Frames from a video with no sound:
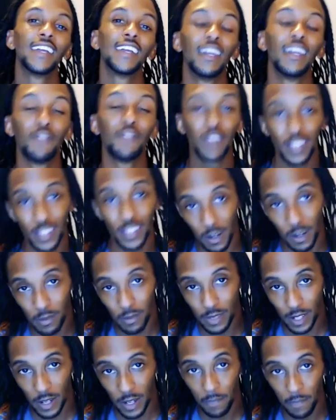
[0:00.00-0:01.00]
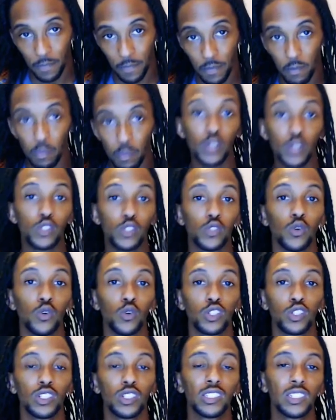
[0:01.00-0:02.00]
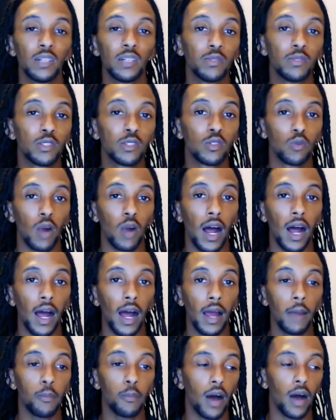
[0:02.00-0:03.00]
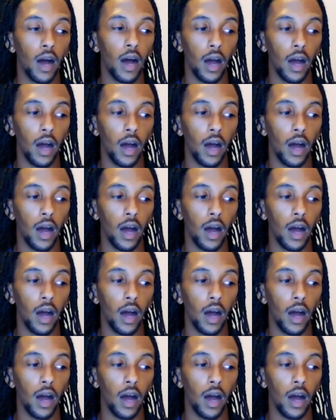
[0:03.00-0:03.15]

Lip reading: Give it a thumbs up. Be sure to subscribe.